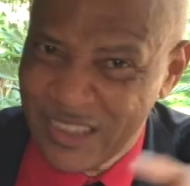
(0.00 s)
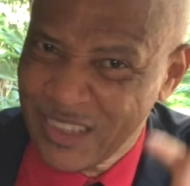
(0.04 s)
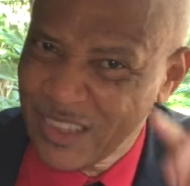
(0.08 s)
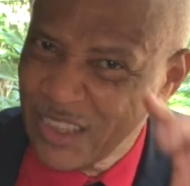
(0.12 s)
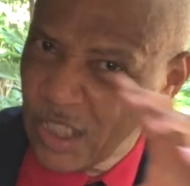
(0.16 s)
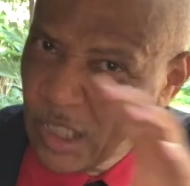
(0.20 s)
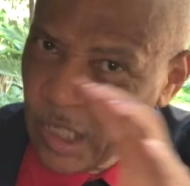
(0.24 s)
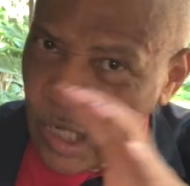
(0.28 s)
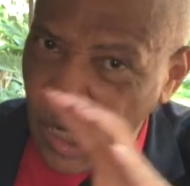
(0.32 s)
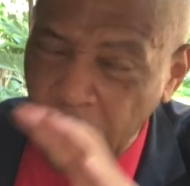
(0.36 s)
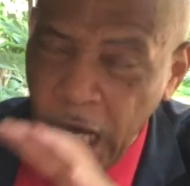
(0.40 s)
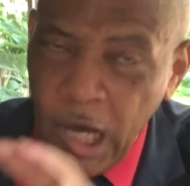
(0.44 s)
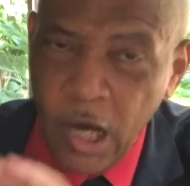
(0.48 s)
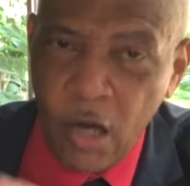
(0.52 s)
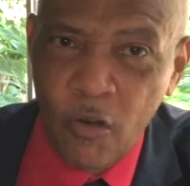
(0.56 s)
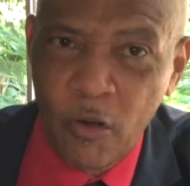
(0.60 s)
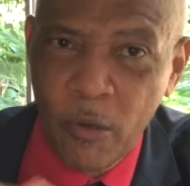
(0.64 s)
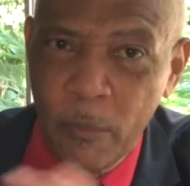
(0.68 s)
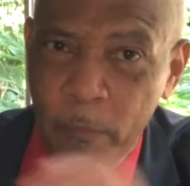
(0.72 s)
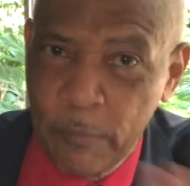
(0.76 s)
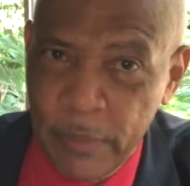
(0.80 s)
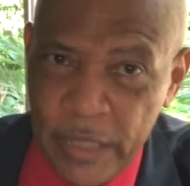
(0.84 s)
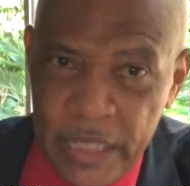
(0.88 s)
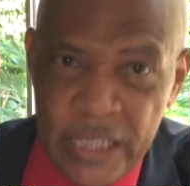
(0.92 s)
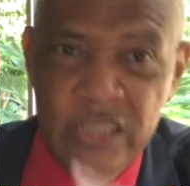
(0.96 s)
They're all
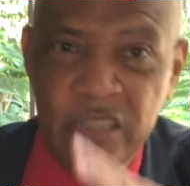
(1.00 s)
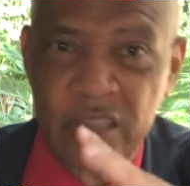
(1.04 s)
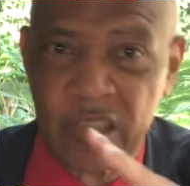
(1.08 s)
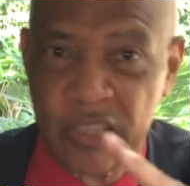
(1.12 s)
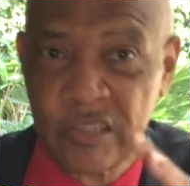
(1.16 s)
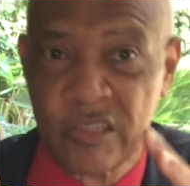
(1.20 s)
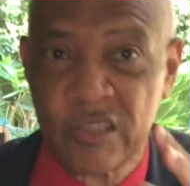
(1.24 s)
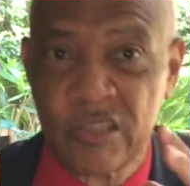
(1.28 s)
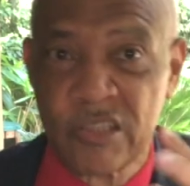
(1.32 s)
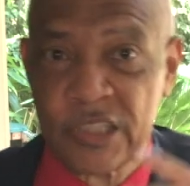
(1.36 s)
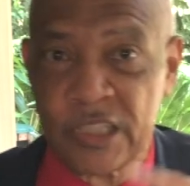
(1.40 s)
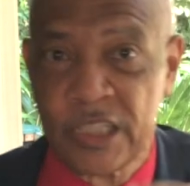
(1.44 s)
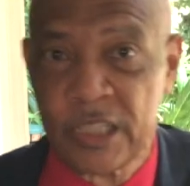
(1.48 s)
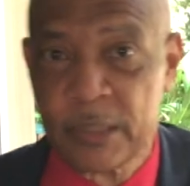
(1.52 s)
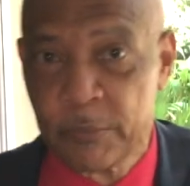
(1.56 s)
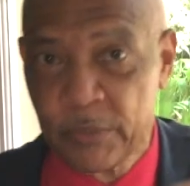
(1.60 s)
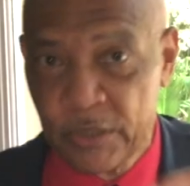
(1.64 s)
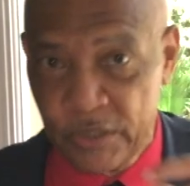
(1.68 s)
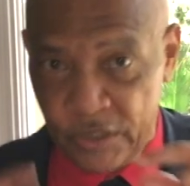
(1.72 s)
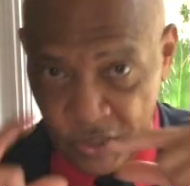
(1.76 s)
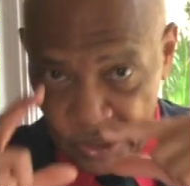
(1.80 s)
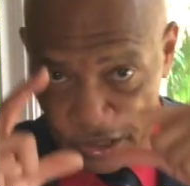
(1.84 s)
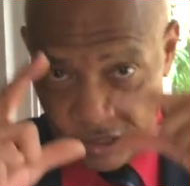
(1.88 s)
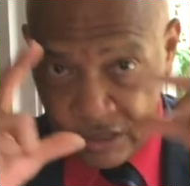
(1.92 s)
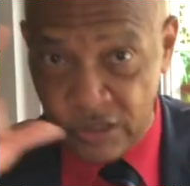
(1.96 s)
basically the same,
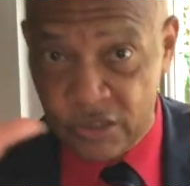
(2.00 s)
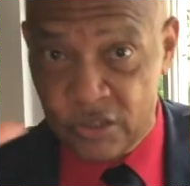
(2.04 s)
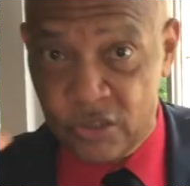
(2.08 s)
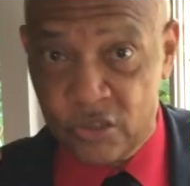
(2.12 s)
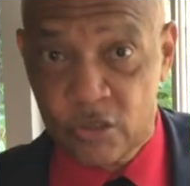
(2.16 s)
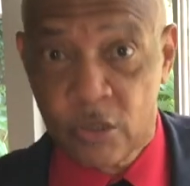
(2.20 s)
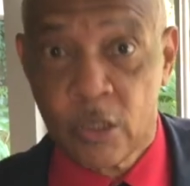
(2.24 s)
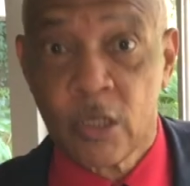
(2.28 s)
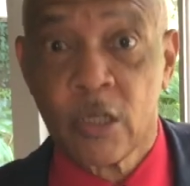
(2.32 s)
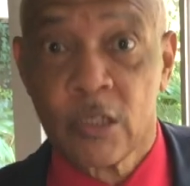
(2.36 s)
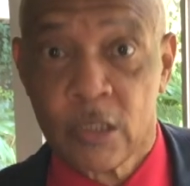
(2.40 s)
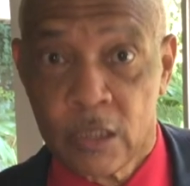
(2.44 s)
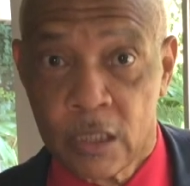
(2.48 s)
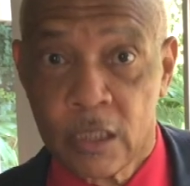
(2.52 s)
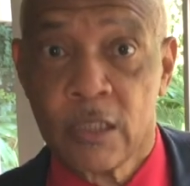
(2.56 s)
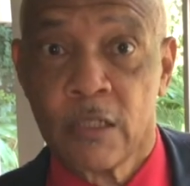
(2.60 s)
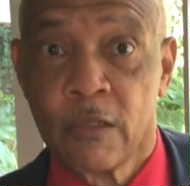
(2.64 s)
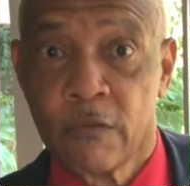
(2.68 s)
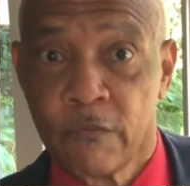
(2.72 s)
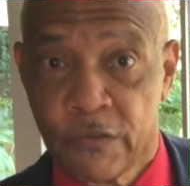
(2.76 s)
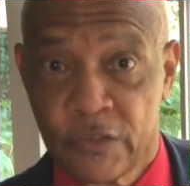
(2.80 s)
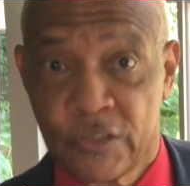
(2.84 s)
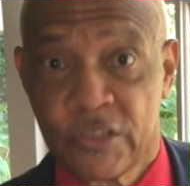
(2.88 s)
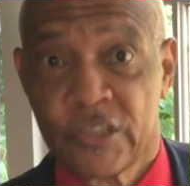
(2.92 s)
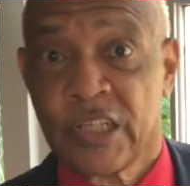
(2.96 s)
but this is
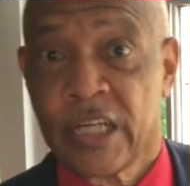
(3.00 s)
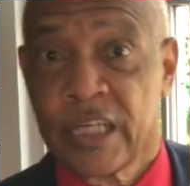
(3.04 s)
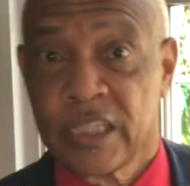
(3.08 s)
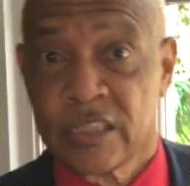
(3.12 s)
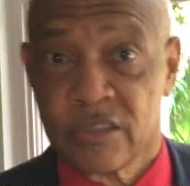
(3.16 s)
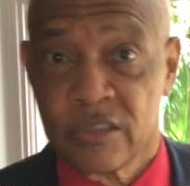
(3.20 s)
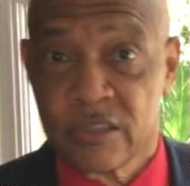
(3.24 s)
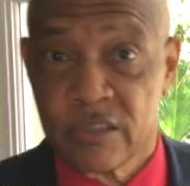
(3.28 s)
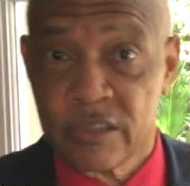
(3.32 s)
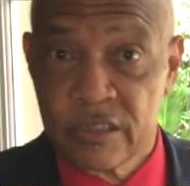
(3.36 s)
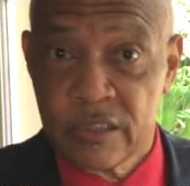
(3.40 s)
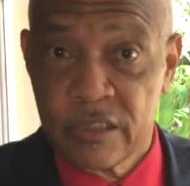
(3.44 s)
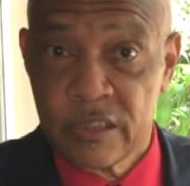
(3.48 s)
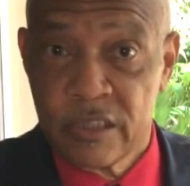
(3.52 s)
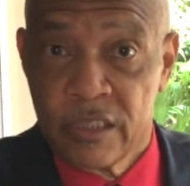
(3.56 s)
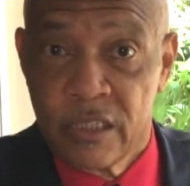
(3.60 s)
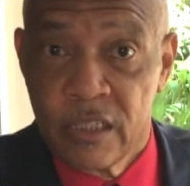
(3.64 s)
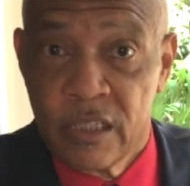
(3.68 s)
for Texas.